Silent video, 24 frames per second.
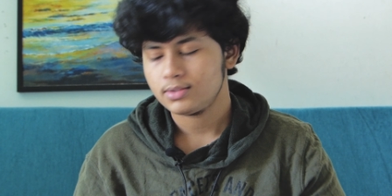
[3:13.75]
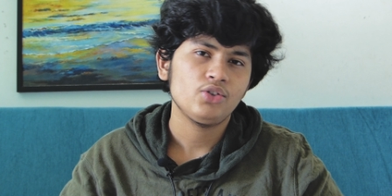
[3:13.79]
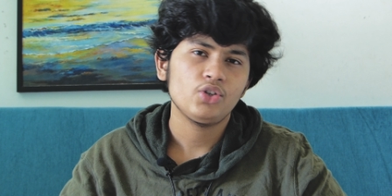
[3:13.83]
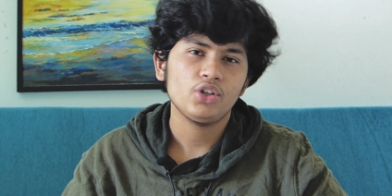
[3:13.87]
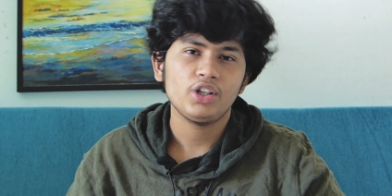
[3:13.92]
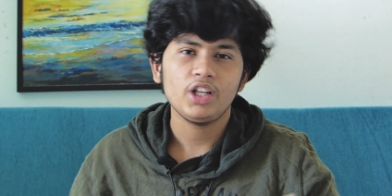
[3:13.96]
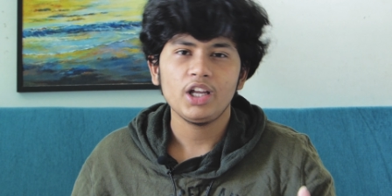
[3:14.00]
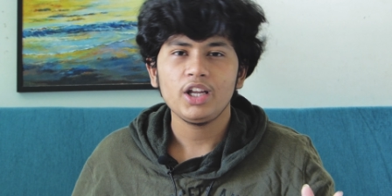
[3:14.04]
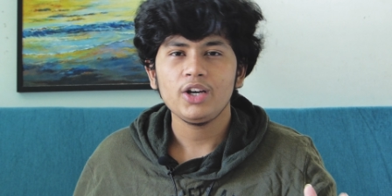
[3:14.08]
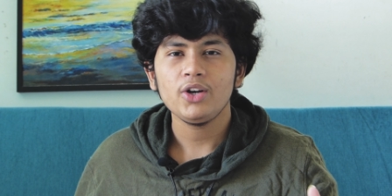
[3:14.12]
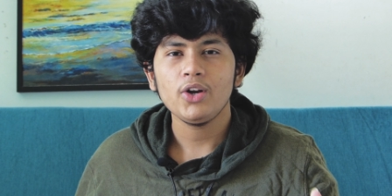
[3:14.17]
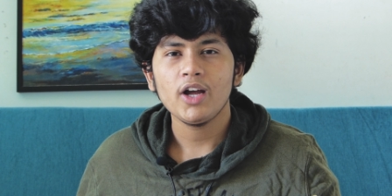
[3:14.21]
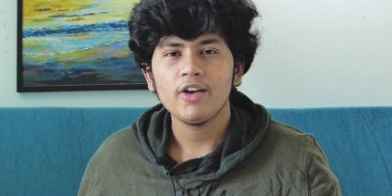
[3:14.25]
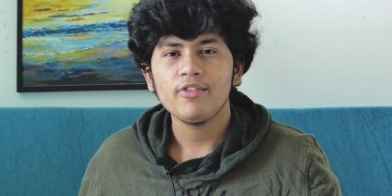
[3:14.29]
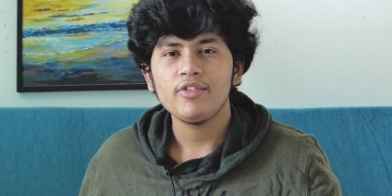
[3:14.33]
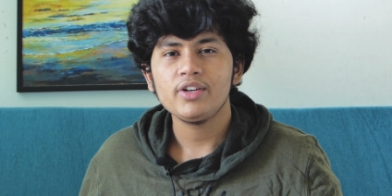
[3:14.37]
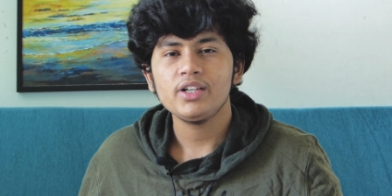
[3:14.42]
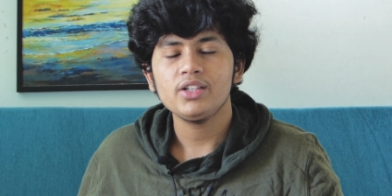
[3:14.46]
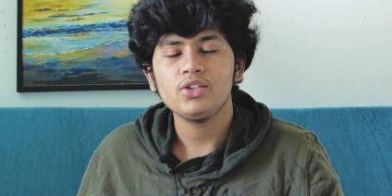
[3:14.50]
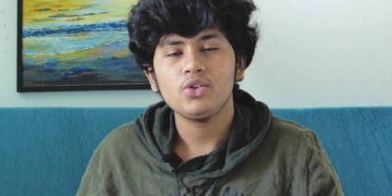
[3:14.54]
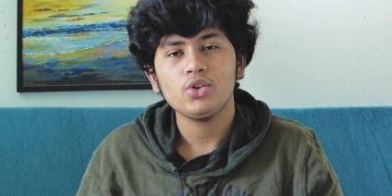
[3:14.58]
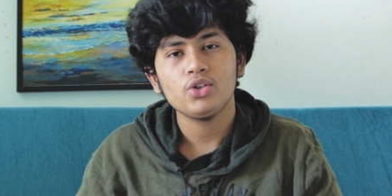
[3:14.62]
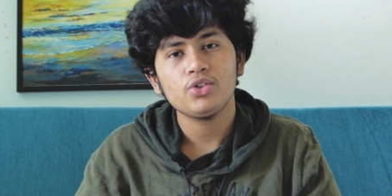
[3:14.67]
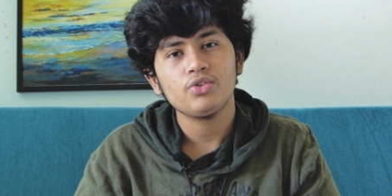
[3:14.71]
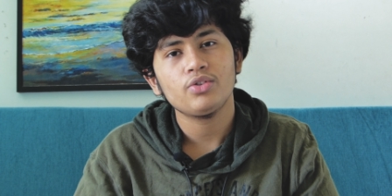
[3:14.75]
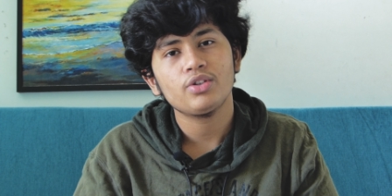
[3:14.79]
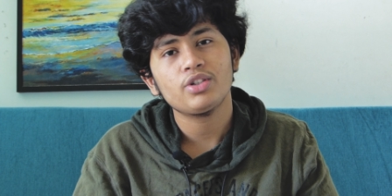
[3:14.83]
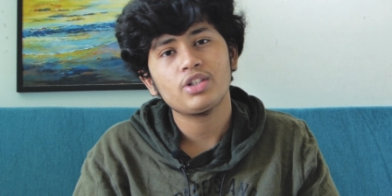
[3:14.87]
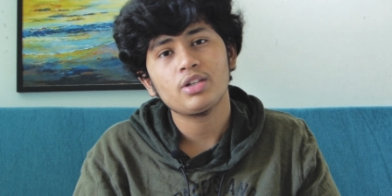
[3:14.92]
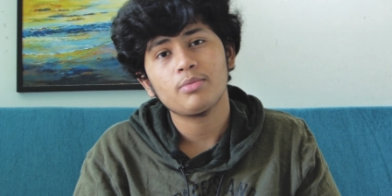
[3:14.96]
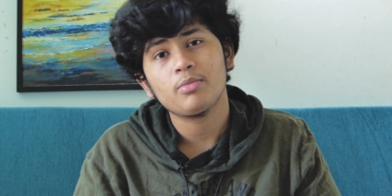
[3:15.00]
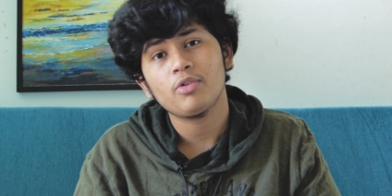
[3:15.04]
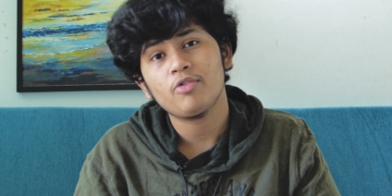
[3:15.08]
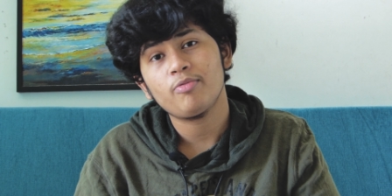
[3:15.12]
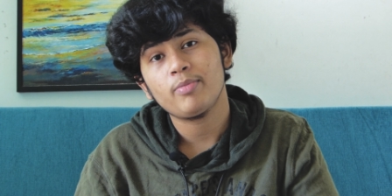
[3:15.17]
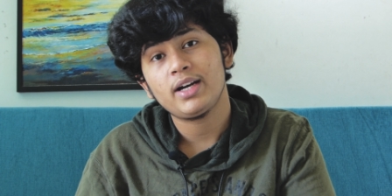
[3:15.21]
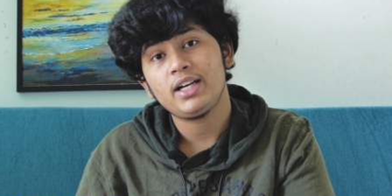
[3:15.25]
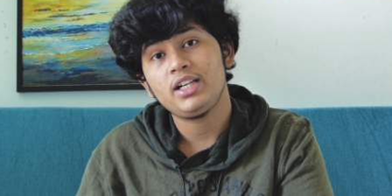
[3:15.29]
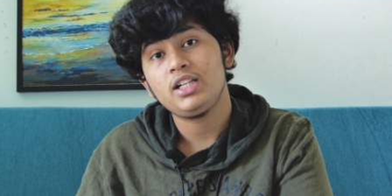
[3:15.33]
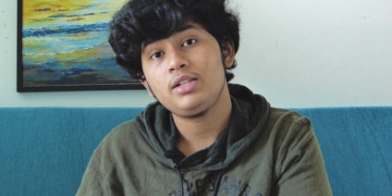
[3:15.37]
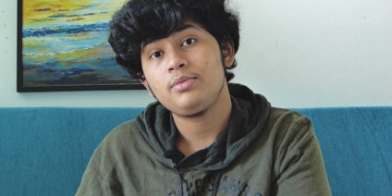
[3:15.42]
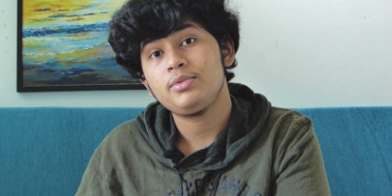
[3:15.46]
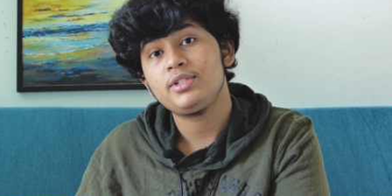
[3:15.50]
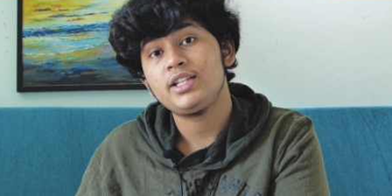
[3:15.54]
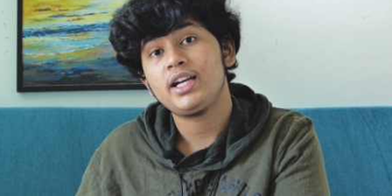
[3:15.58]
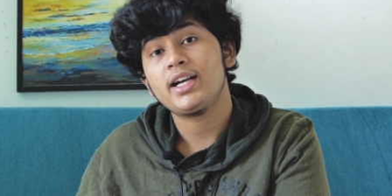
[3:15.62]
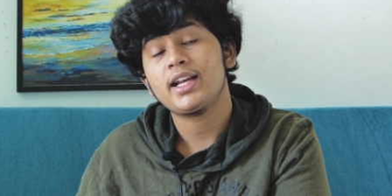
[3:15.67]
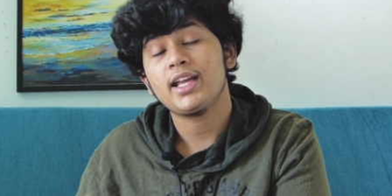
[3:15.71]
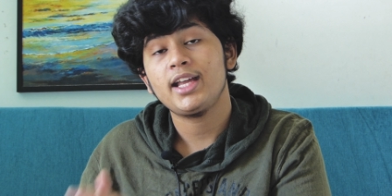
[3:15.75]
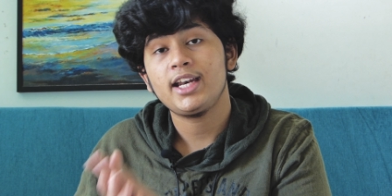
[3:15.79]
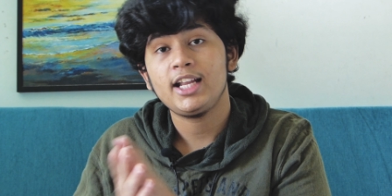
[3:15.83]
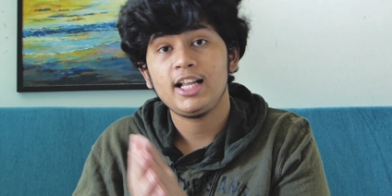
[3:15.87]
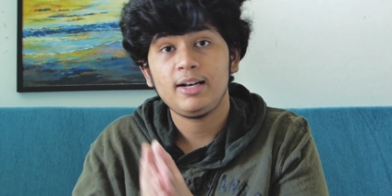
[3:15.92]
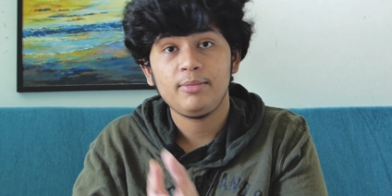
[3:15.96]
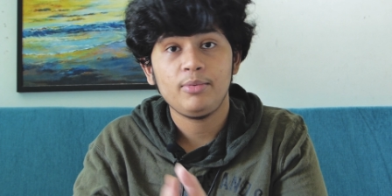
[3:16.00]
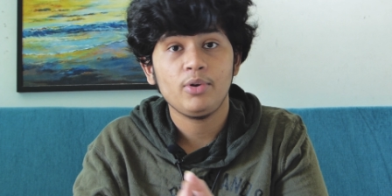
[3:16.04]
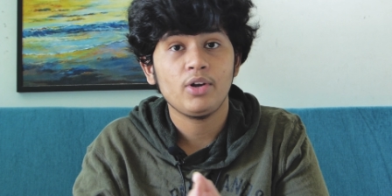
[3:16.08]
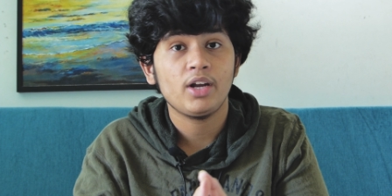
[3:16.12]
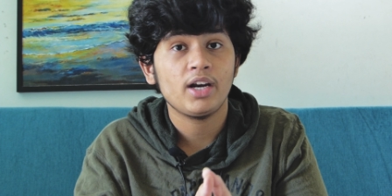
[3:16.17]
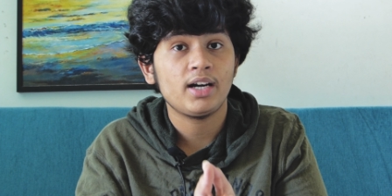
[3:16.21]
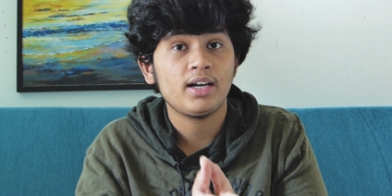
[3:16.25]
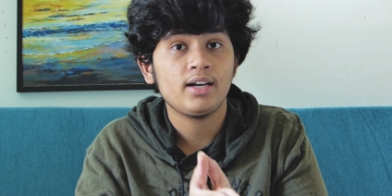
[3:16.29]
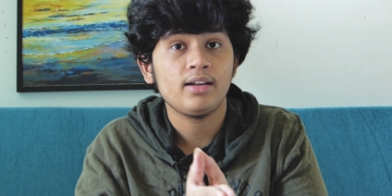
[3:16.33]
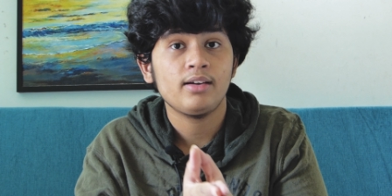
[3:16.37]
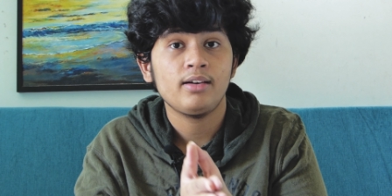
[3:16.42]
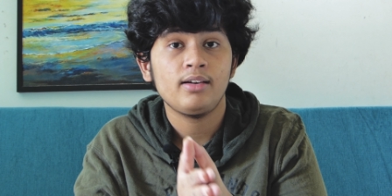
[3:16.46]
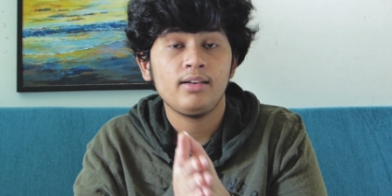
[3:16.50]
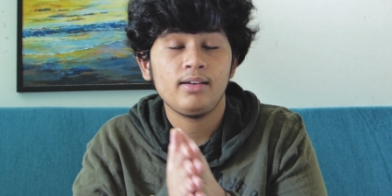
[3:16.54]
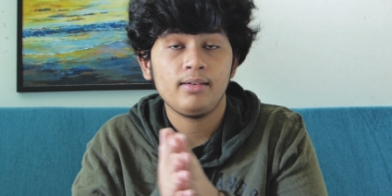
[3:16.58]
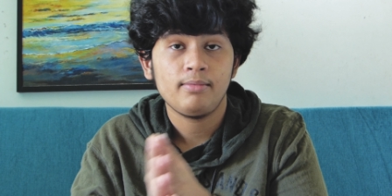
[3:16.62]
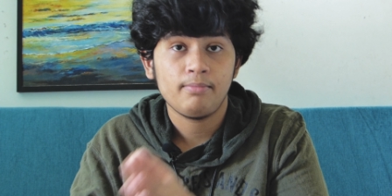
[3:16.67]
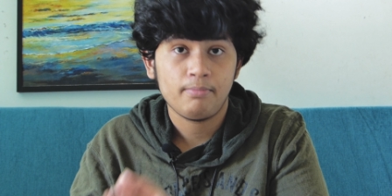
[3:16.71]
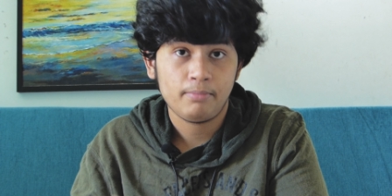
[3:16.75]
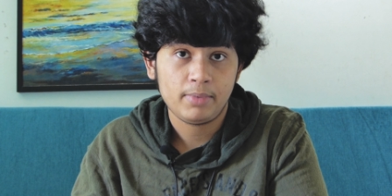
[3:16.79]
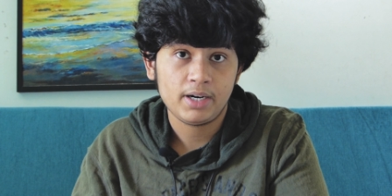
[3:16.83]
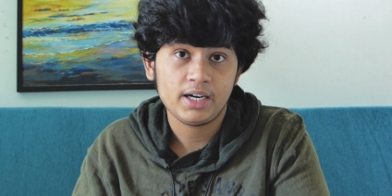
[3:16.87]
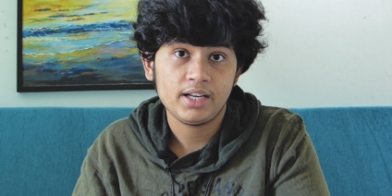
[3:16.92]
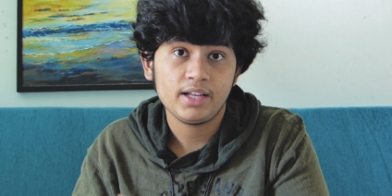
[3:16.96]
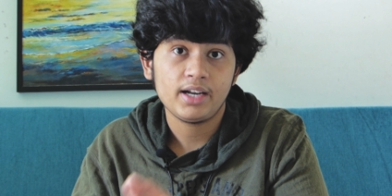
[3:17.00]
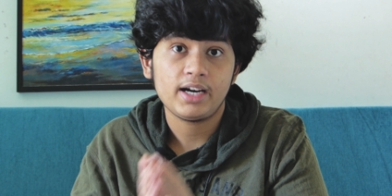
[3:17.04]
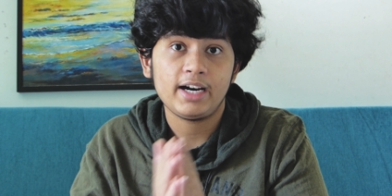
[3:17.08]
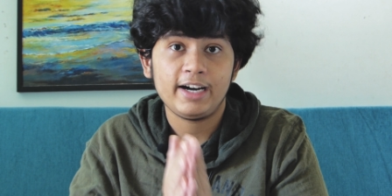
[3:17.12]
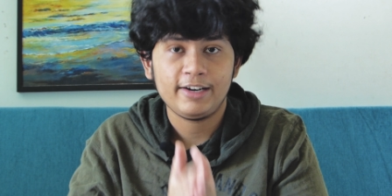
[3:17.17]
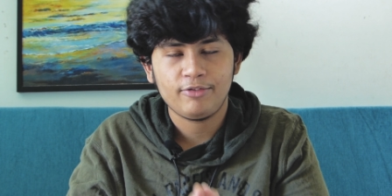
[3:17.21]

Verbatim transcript: So there you have it. Those were some of my tips that can help you get better